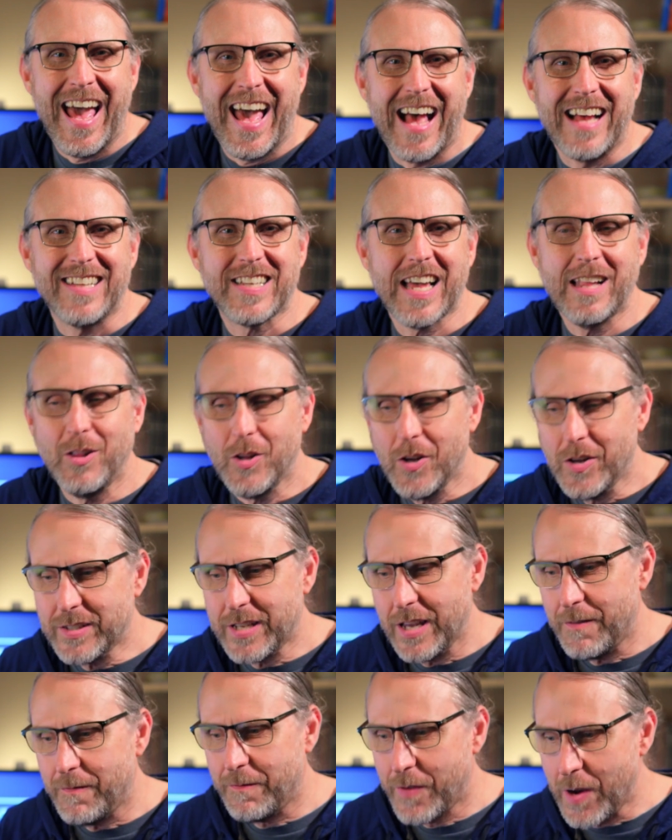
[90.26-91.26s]
As I
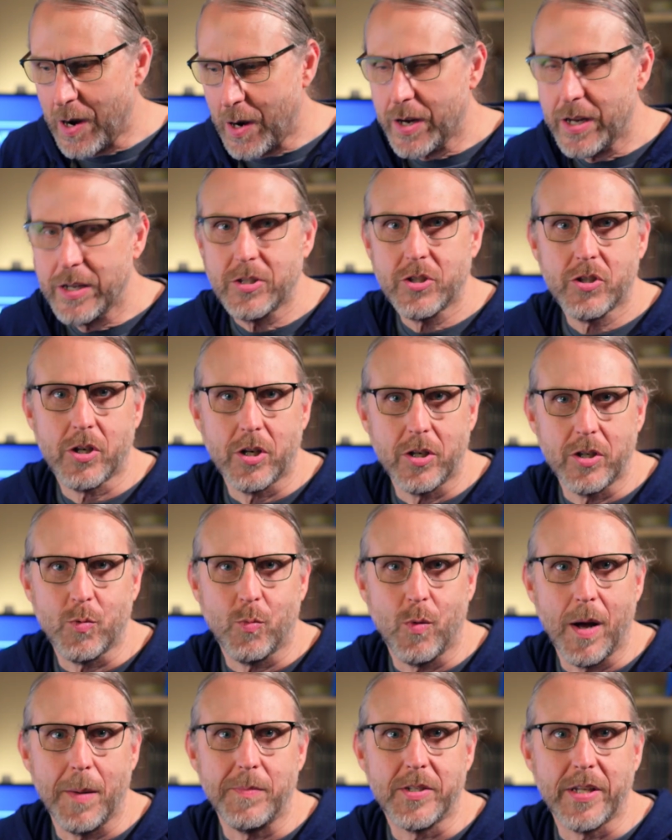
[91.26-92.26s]
looked at various church
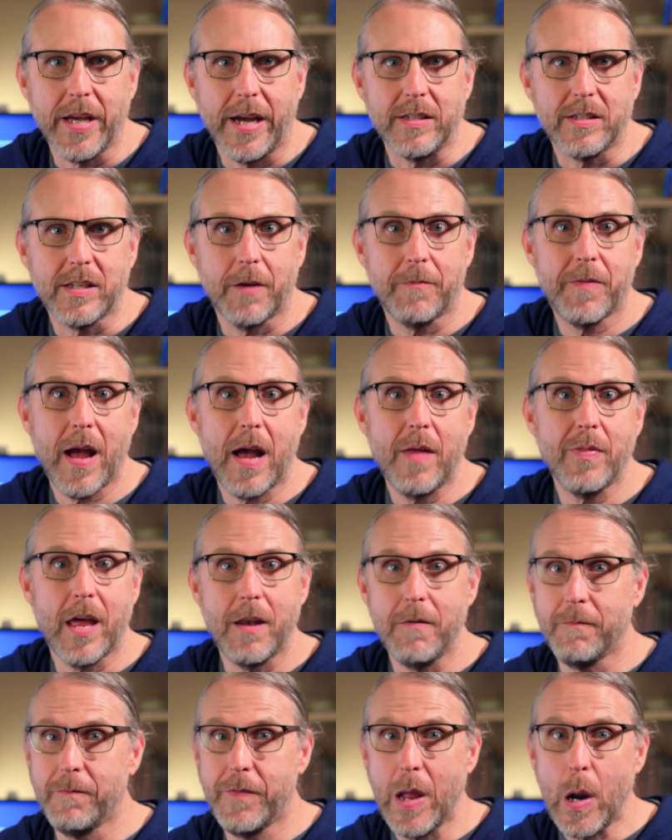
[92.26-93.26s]
websites, I found
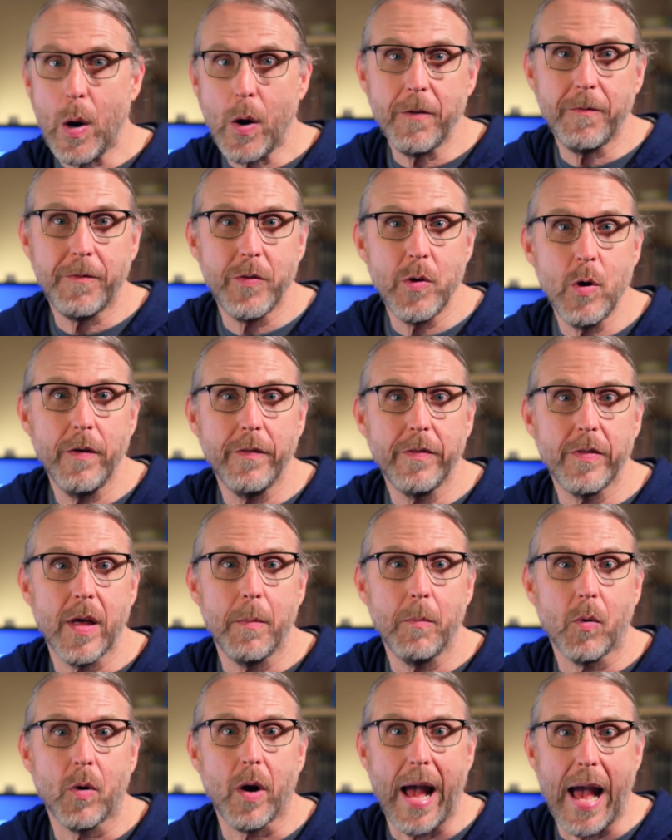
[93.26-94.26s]
that very few of
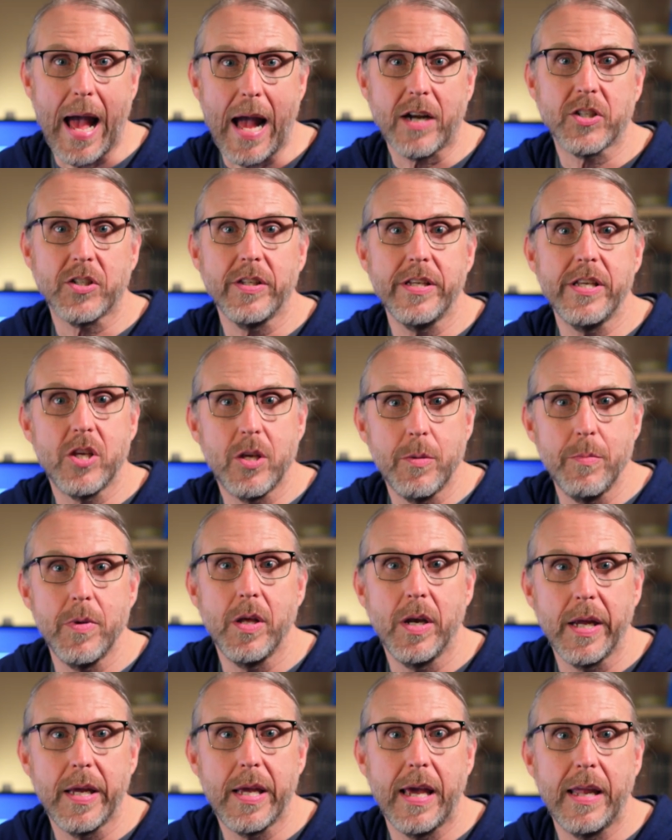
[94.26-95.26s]
them were actually
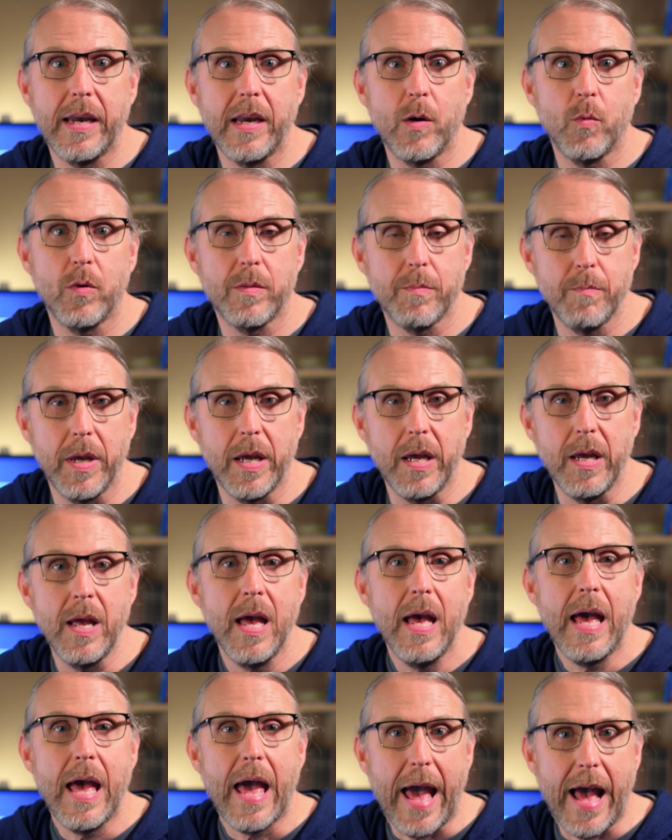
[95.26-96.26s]
communicating with me
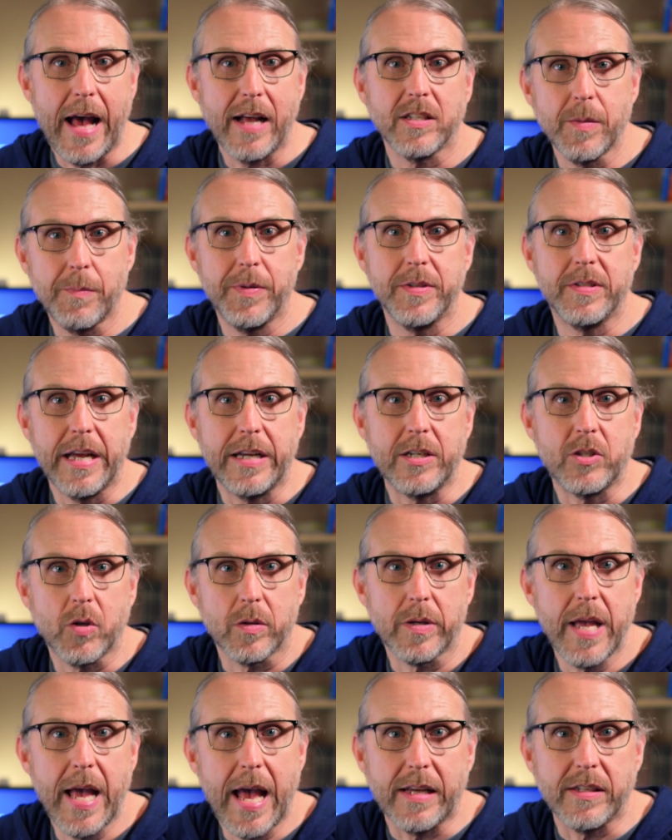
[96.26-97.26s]
as a
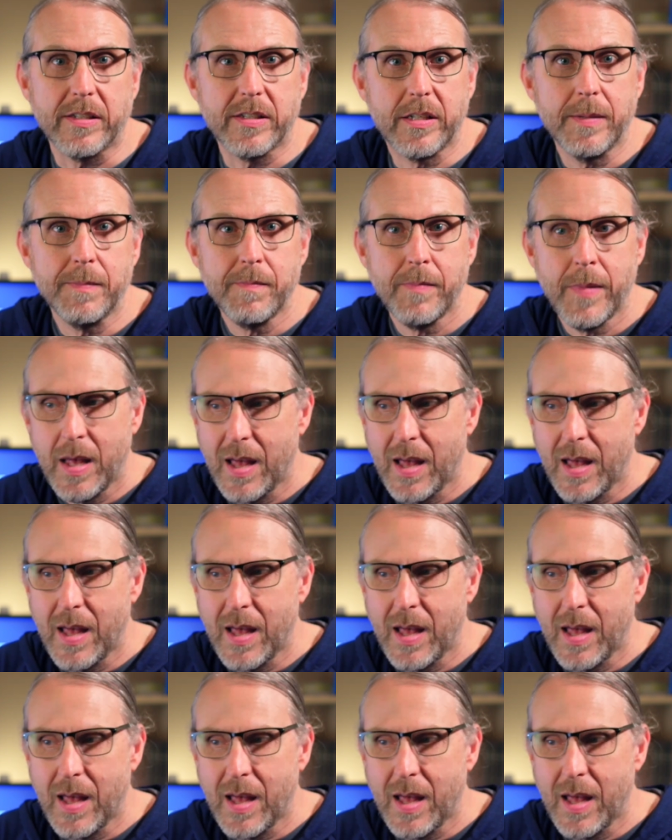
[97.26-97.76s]
potential guest.